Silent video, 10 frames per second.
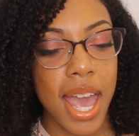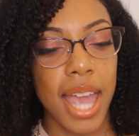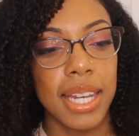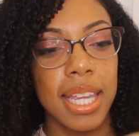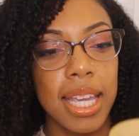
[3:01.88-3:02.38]

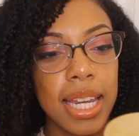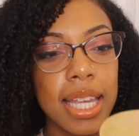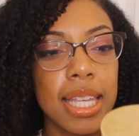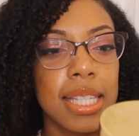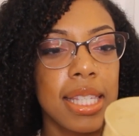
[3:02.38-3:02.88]
and it
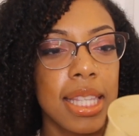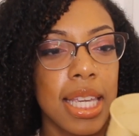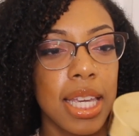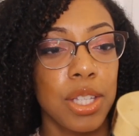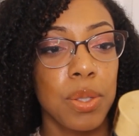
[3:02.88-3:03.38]
is
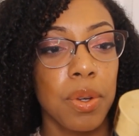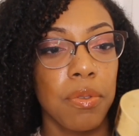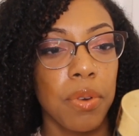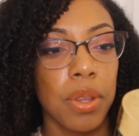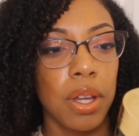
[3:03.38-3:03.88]
the Do
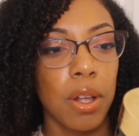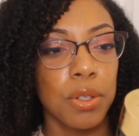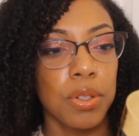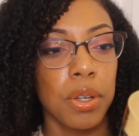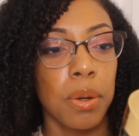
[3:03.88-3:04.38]
It For The
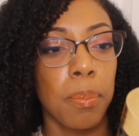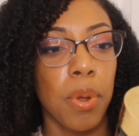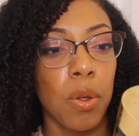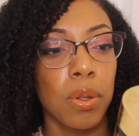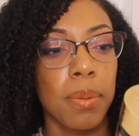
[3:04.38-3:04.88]
Culture
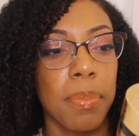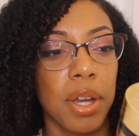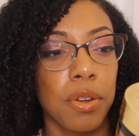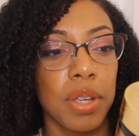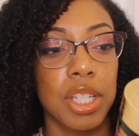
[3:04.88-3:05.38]
Bold
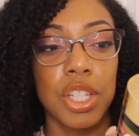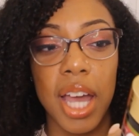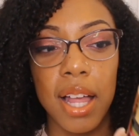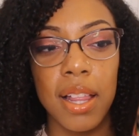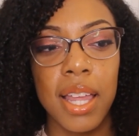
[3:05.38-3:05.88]
Buttery
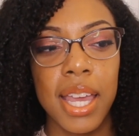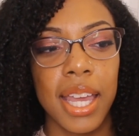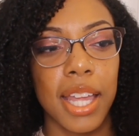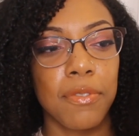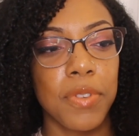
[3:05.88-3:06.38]
Gel
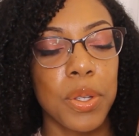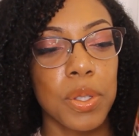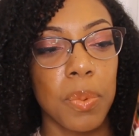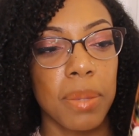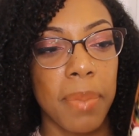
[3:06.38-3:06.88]

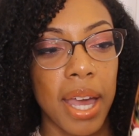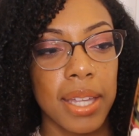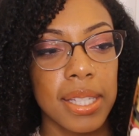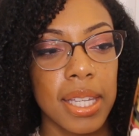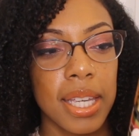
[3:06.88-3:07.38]
infused with
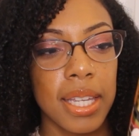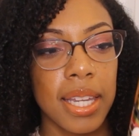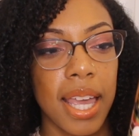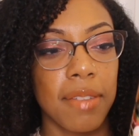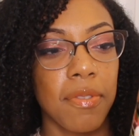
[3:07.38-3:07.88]

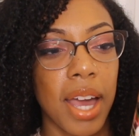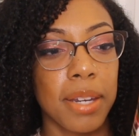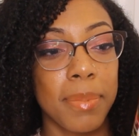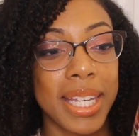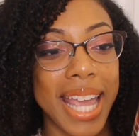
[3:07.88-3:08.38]
biotin and
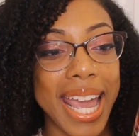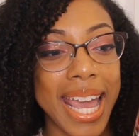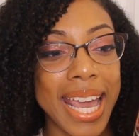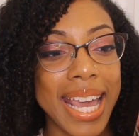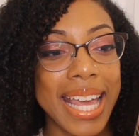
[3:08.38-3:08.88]
vitamin
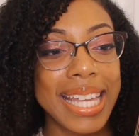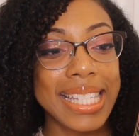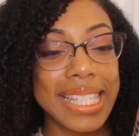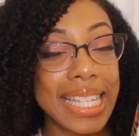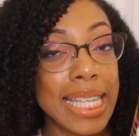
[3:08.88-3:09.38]
A,
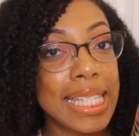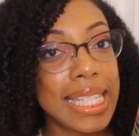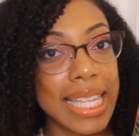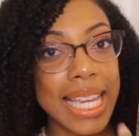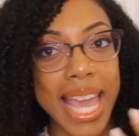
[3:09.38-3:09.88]
C,
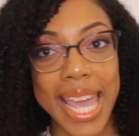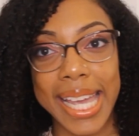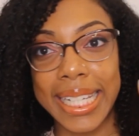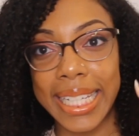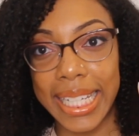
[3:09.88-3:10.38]
D,
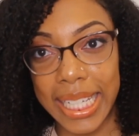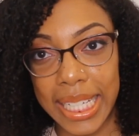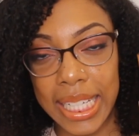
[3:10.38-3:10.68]
and E.